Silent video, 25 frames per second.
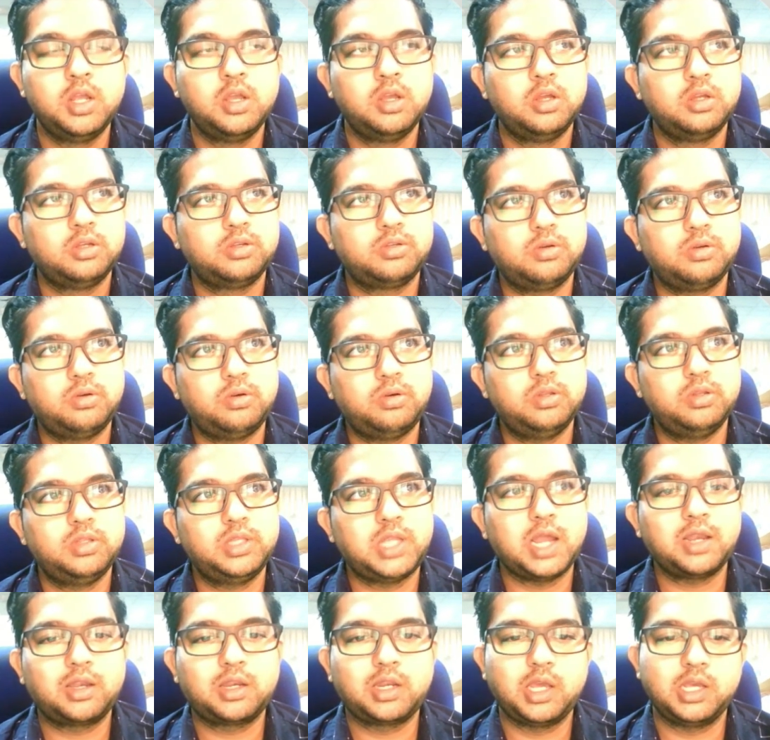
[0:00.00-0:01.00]
So in
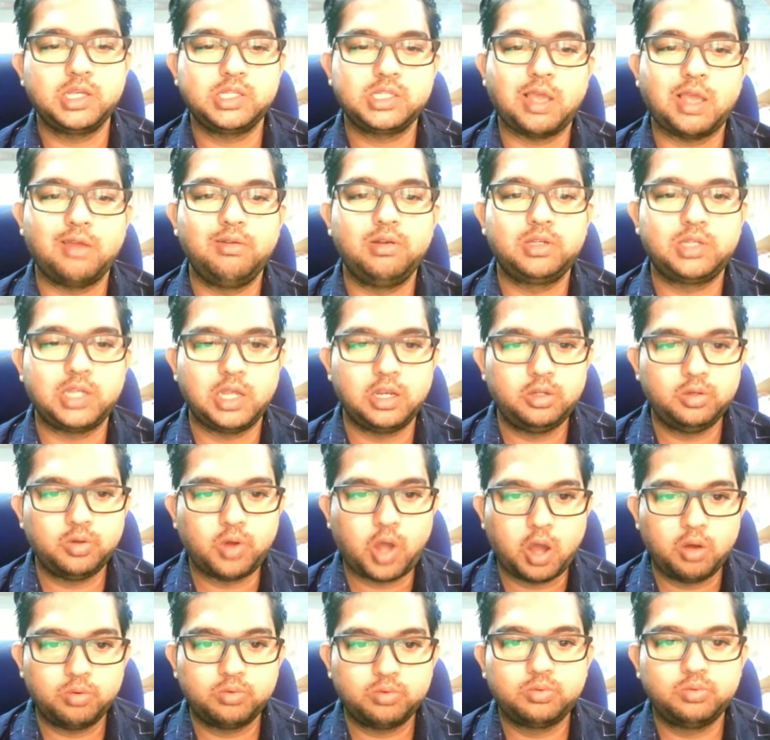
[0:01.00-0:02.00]
that case I will tell you
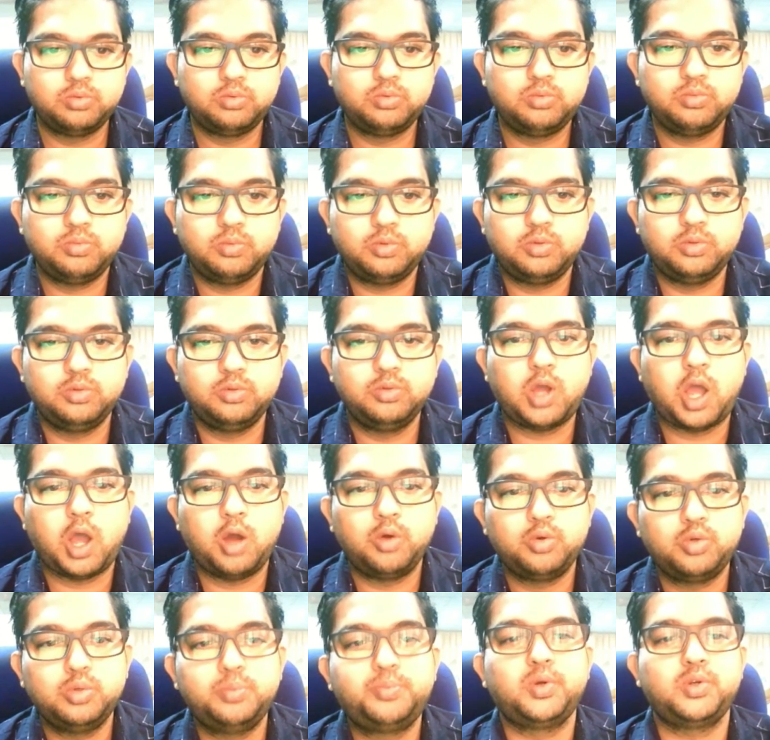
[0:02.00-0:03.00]
how
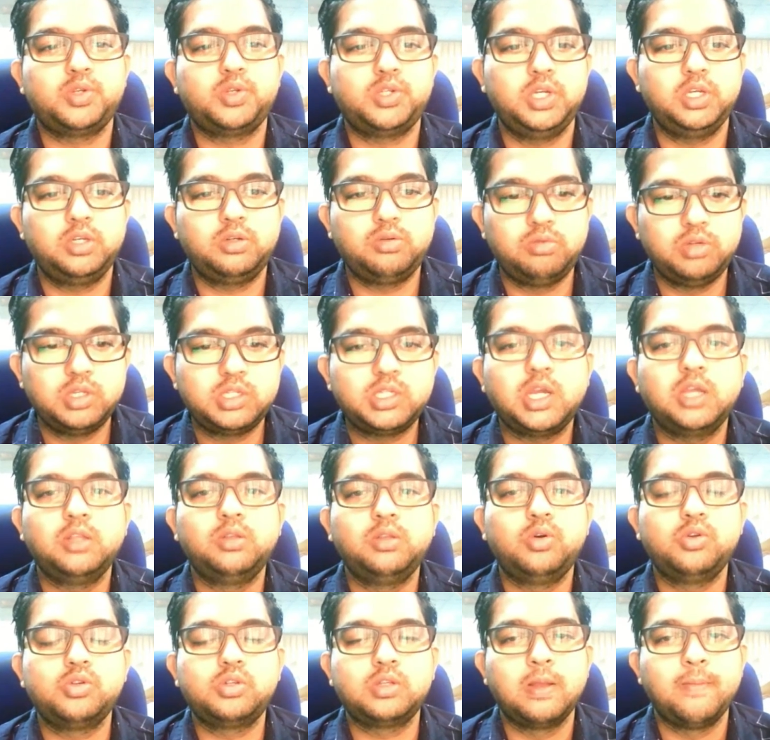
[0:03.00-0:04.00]
to proceed to design
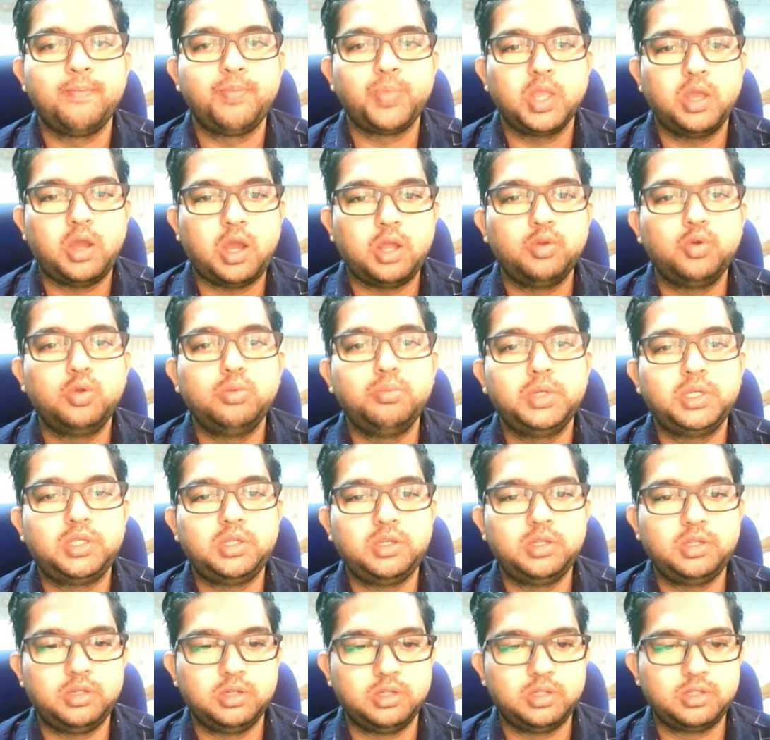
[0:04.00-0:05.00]
those unknown
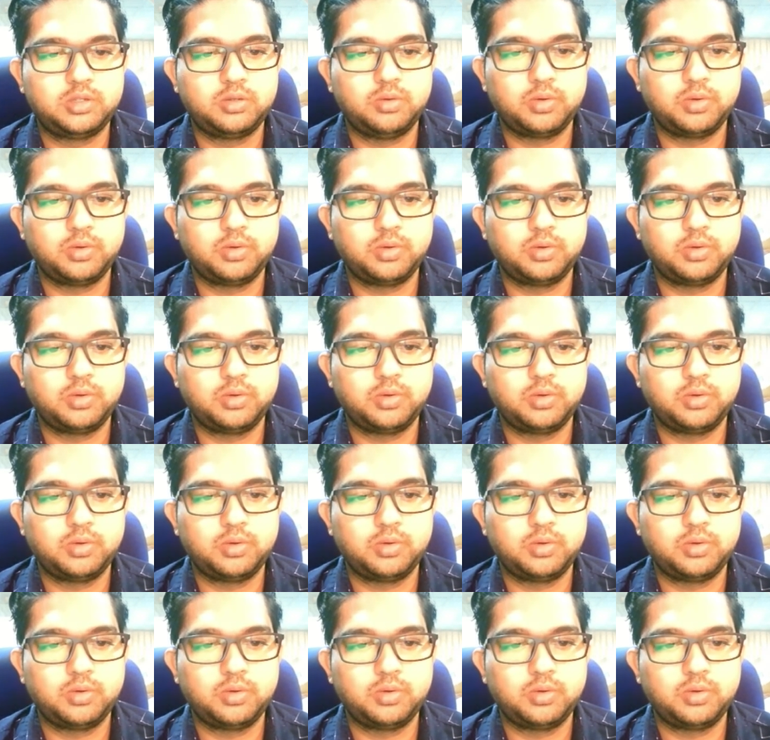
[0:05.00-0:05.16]
materials.